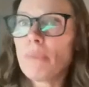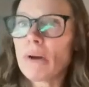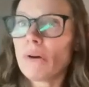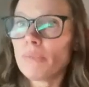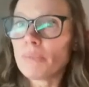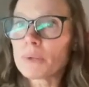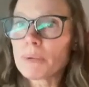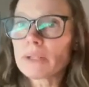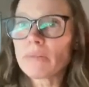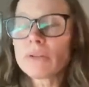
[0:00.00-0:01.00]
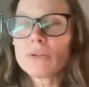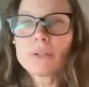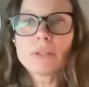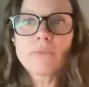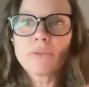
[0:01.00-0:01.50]
from my own
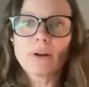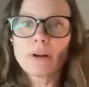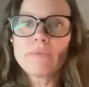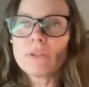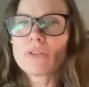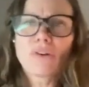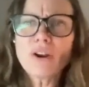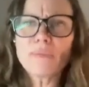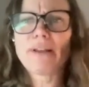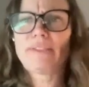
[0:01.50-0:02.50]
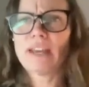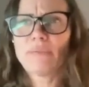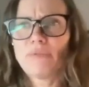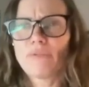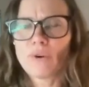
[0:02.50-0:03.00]
perspective. I just never even thought
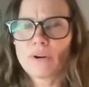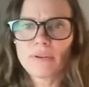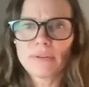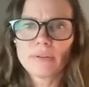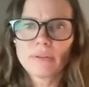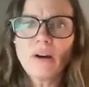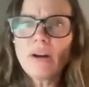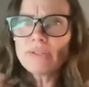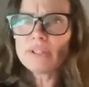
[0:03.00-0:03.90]
about that before.